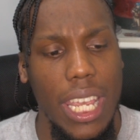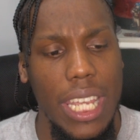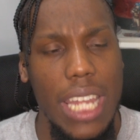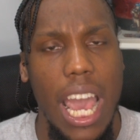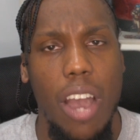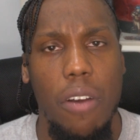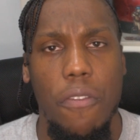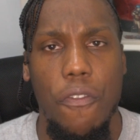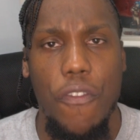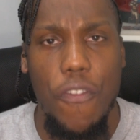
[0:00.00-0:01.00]
how
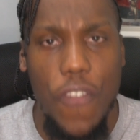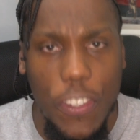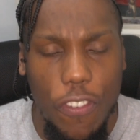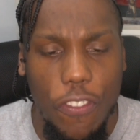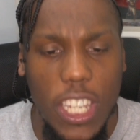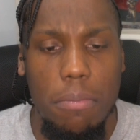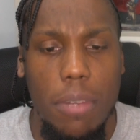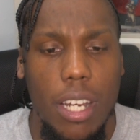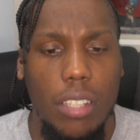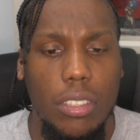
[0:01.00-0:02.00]

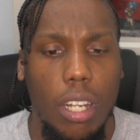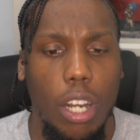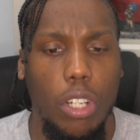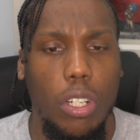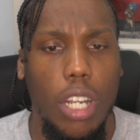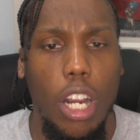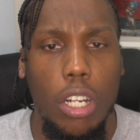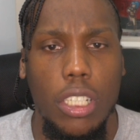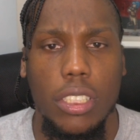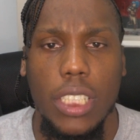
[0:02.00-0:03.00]
females are
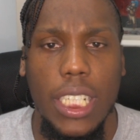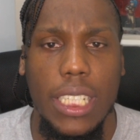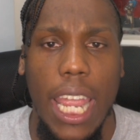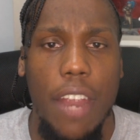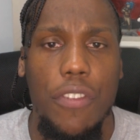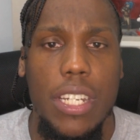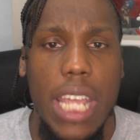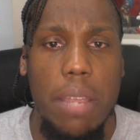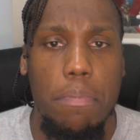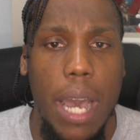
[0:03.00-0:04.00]
critiqued every
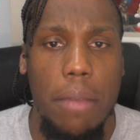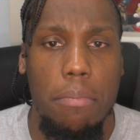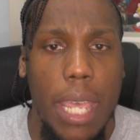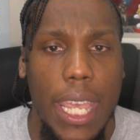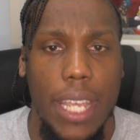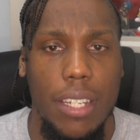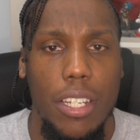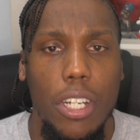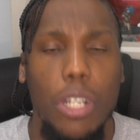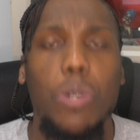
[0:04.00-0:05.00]
day by men.
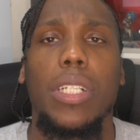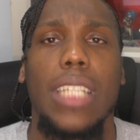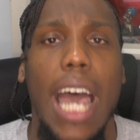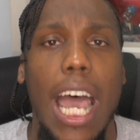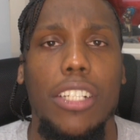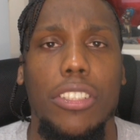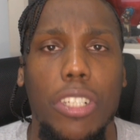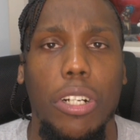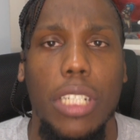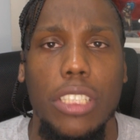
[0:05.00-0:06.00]
Who is the hottest
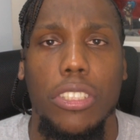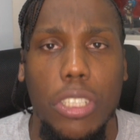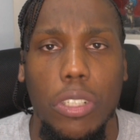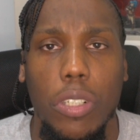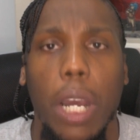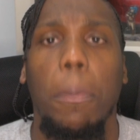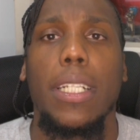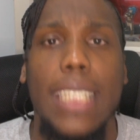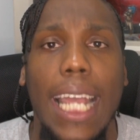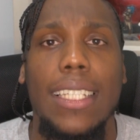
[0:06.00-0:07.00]
girl in school?
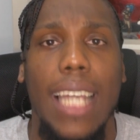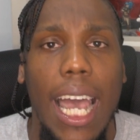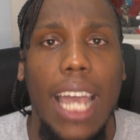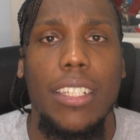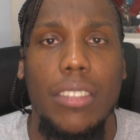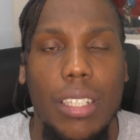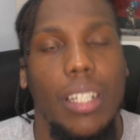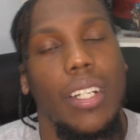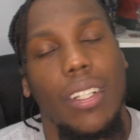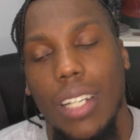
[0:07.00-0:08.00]
Protect the hottest girl.
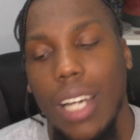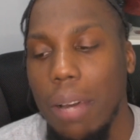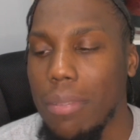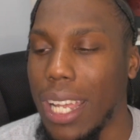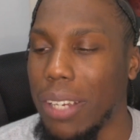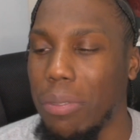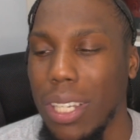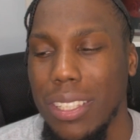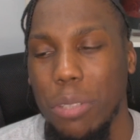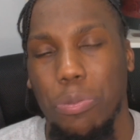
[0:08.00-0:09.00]
I'm like,
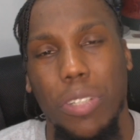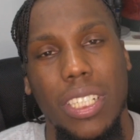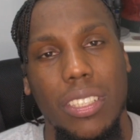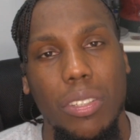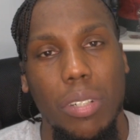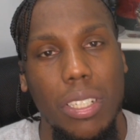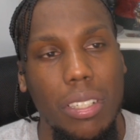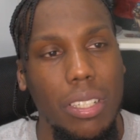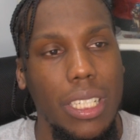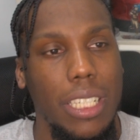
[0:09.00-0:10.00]
what the freak is going
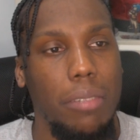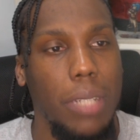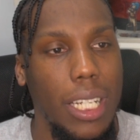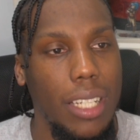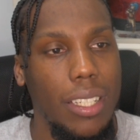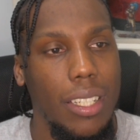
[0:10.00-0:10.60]
on here, man?